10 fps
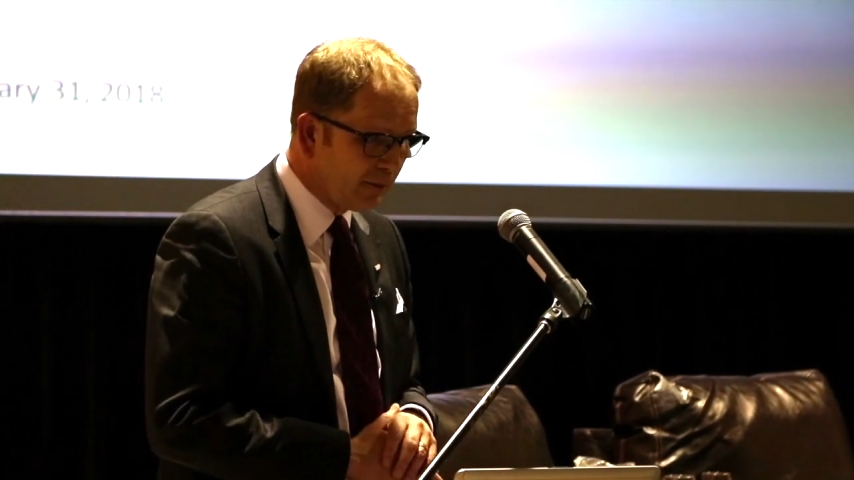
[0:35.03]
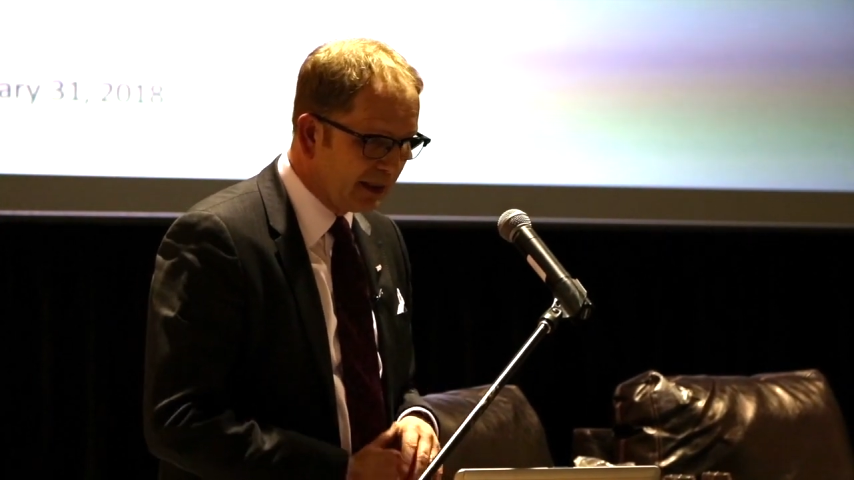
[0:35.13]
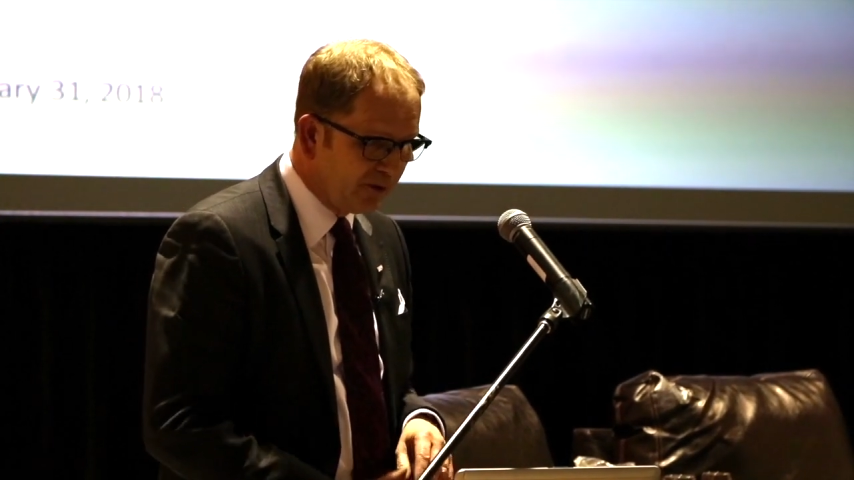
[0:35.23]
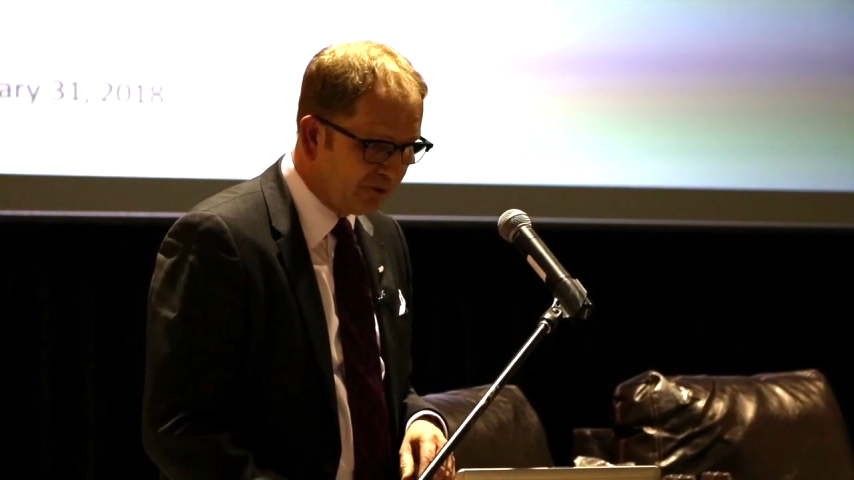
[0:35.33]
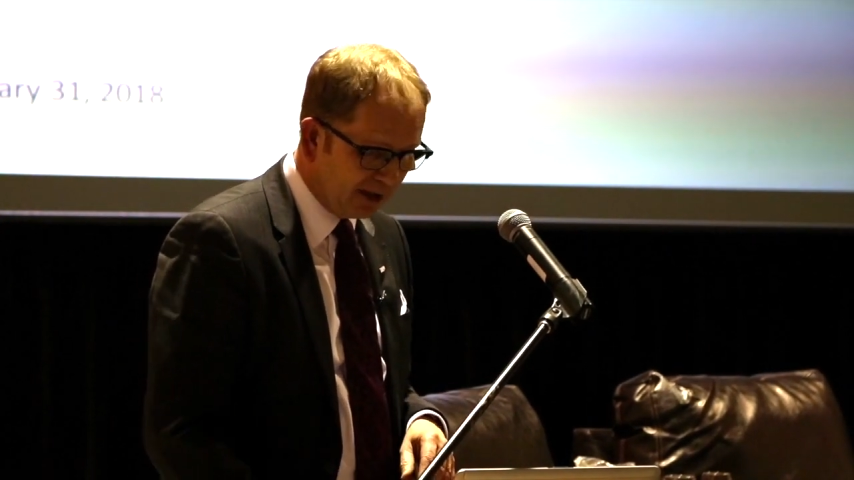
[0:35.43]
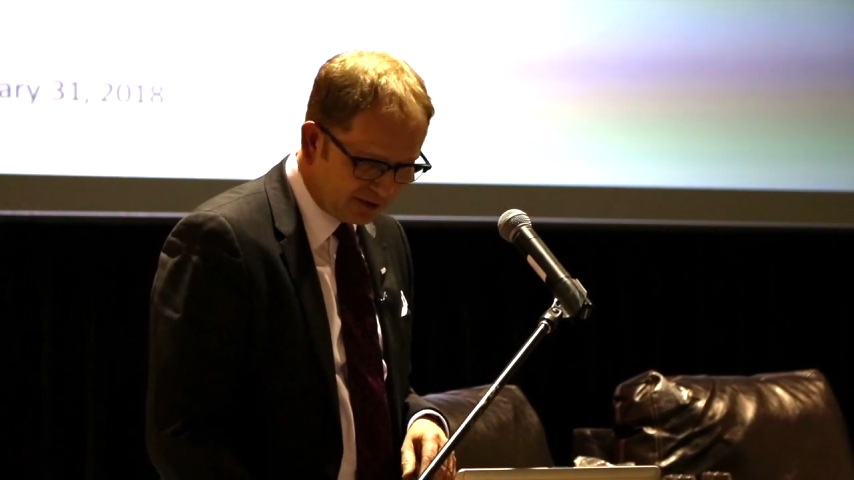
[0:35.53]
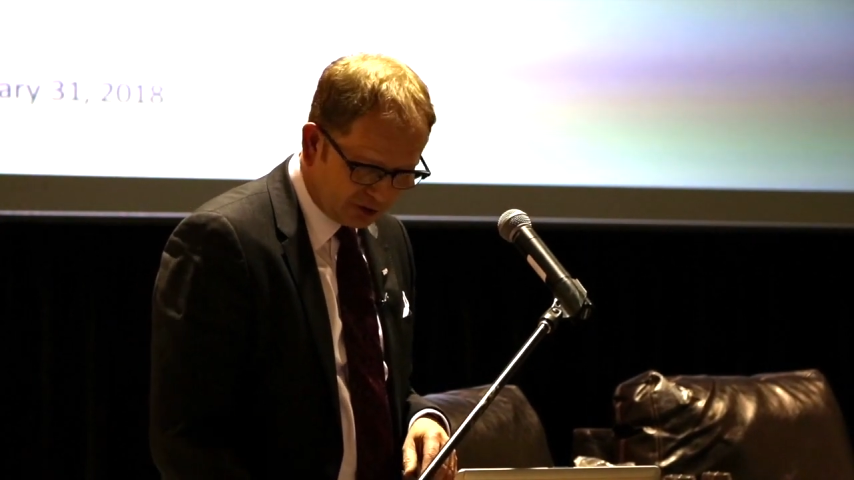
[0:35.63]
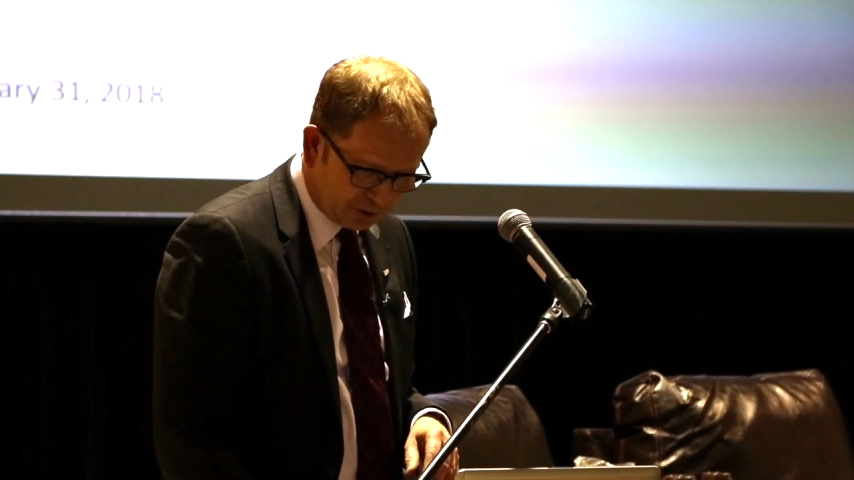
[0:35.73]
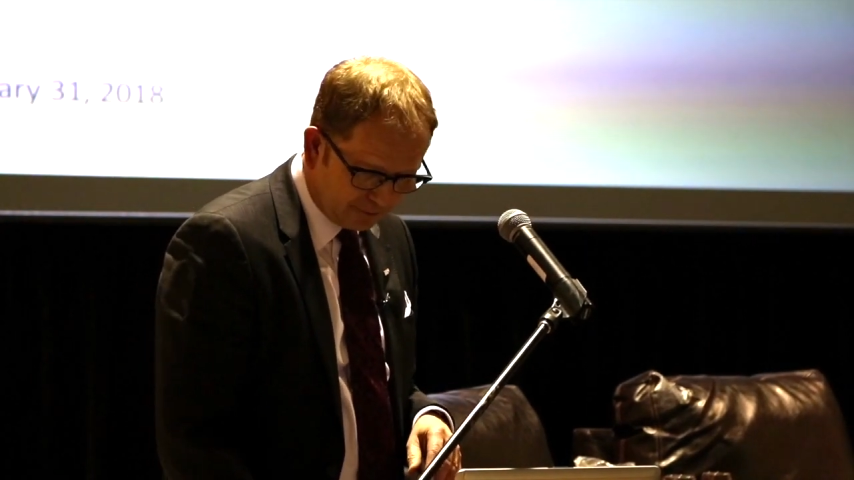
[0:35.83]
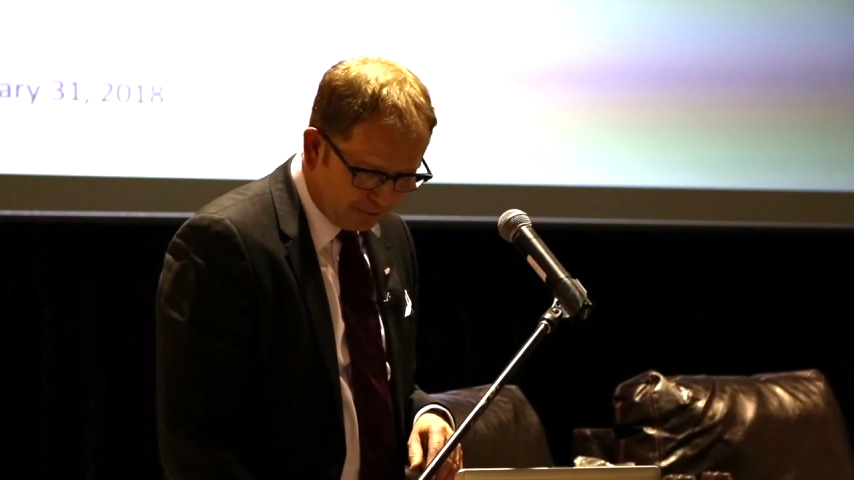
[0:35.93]

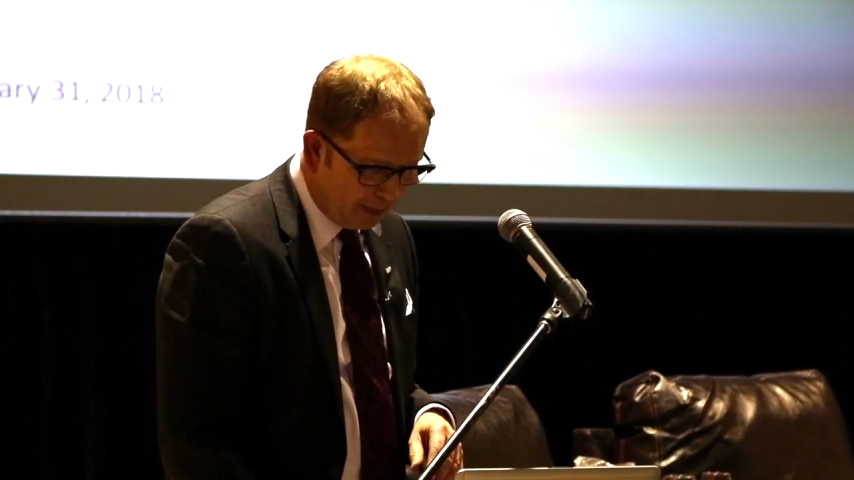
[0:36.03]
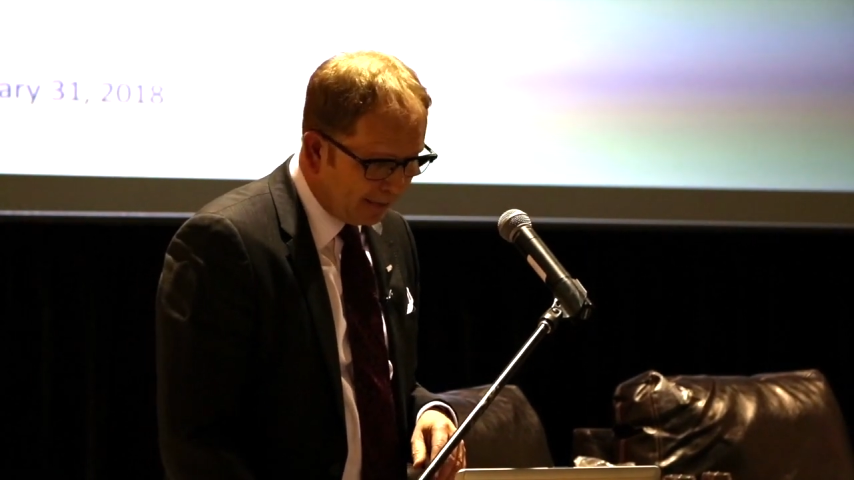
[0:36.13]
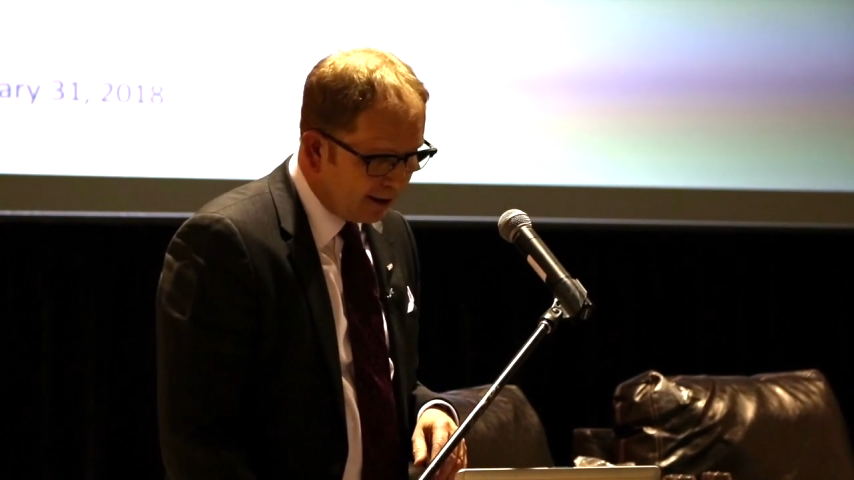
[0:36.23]
Manifesto.